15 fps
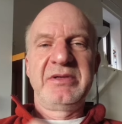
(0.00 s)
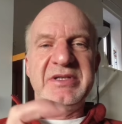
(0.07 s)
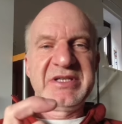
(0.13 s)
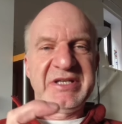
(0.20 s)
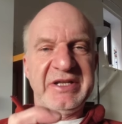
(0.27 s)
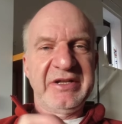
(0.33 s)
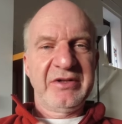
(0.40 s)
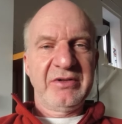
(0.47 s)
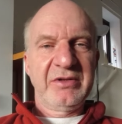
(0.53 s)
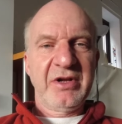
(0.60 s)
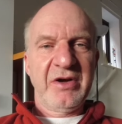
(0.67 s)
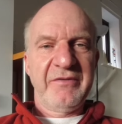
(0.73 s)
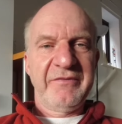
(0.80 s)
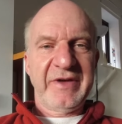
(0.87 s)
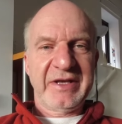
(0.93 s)
single
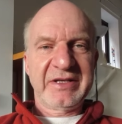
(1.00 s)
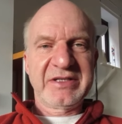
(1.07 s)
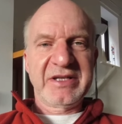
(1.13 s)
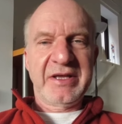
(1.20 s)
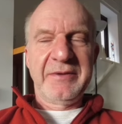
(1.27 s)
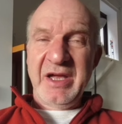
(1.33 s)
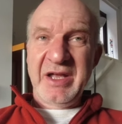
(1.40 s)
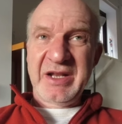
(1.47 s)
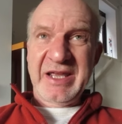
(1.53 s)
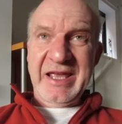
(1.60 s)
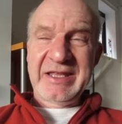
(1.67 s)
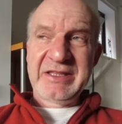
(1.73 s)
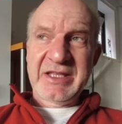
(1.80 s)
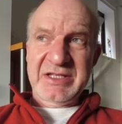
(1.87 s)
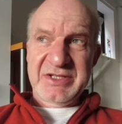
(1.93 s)
convector and
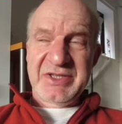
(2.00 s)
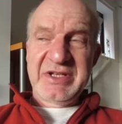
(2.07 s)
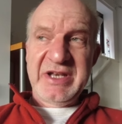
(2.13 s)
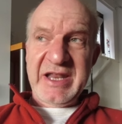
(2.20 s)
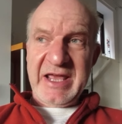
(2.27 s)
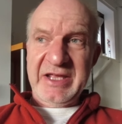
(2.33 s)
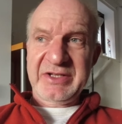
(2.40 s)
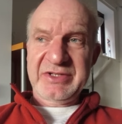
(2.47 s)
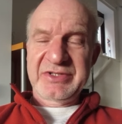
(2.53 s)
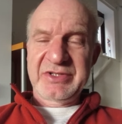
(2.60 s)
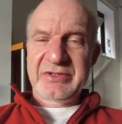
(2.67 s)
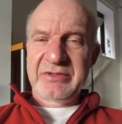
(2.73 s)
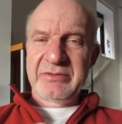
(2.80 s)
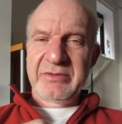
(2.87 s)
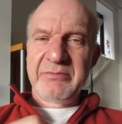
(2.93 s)
again that's the next
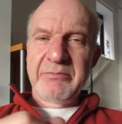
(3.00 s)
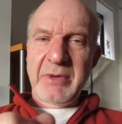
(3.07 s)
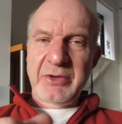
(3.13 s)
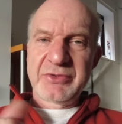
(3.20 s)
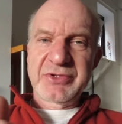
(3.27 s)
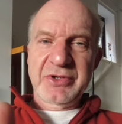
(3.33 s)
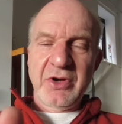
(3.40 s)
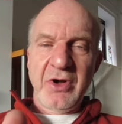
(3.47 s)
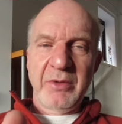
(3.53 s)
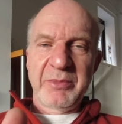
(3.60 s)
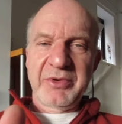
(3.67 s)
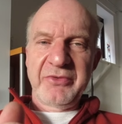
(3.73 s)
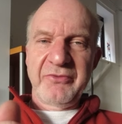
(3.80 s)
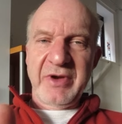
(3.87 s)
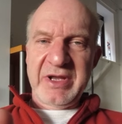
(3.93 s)
most
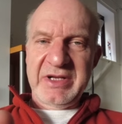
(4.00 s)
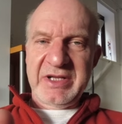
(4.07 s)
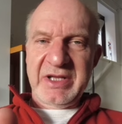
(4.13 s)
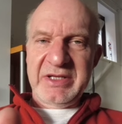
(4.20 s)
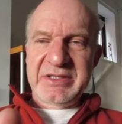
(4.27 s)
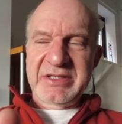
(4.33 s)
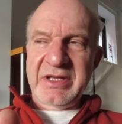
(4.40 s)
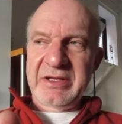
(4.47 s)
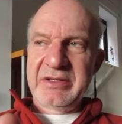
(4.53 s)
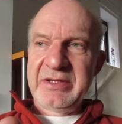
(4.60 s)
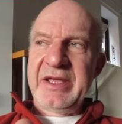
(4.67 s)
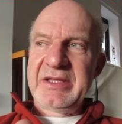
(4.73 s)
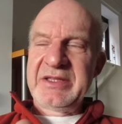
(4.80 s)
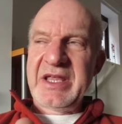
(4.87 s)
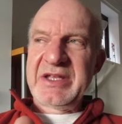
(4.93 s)
common radiator.
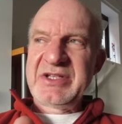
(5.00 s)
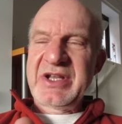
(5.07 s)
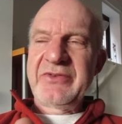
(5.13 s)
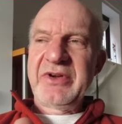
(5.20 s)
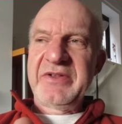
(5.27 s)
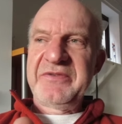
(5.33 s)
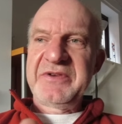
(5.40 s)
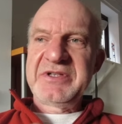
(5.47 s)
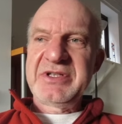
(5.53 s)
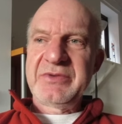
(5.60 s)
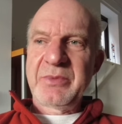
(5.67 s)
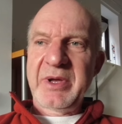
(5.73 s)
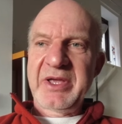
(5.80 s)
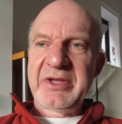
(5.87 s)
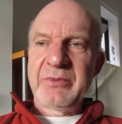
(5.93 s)
they generally fitted
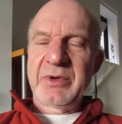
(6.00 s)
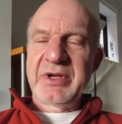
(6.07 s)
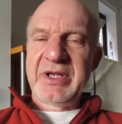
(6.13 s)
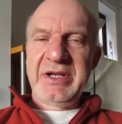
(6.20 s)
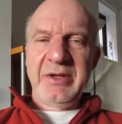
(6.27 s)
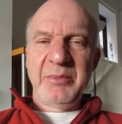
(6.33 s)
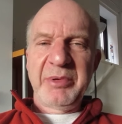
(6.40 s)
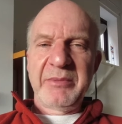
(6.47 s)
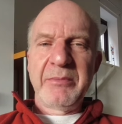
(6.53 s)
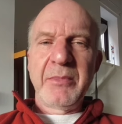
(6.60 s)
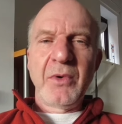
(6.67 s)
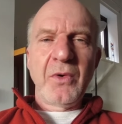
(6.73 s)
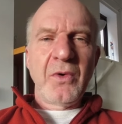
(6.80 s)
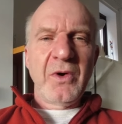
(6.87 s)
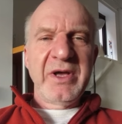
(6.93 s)
where you want a little bit
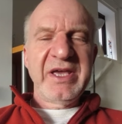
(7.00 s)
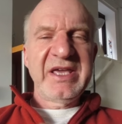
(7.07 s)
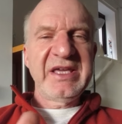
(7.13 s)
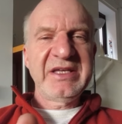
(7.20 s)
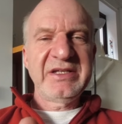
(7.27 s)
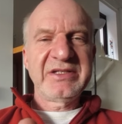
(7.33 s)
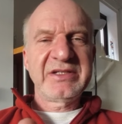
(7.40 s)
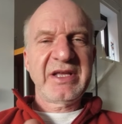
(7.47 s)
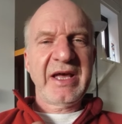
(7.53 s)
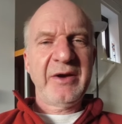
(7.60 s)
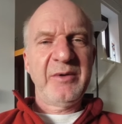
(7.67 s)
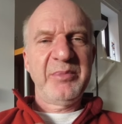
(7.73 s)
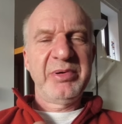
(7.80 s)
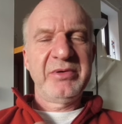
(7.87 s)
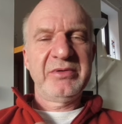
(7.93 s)
more heat
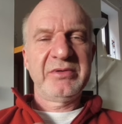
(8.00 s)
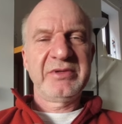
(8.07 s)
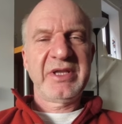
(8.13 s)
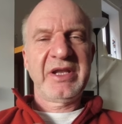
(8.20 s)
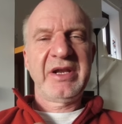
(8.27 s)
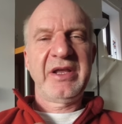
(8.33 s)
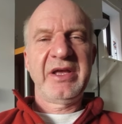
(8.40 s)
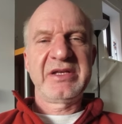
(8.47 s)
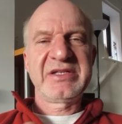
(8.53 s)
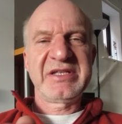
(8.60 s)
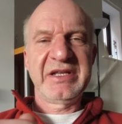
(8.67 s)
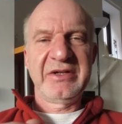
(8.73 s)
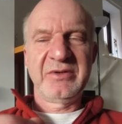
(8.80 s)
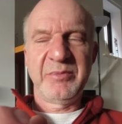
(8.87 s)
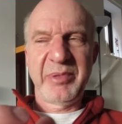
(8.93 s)
output than a
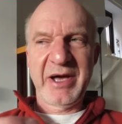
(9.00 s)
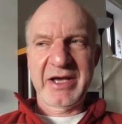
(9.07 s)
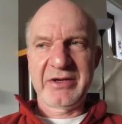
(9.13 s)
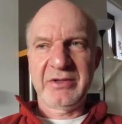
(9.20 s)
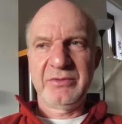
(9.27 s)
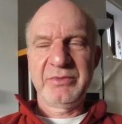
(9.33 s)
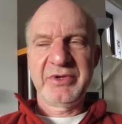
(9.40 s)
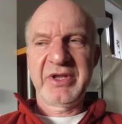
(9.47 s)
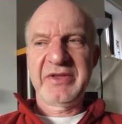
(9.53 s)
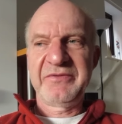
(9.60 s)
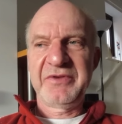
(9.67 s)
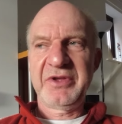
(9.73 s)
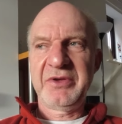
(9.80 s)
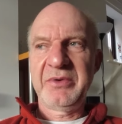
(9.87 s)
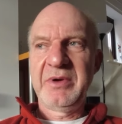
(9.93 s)
single panel would give
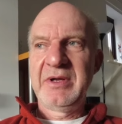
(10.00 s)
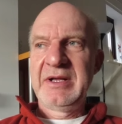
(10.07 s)
you.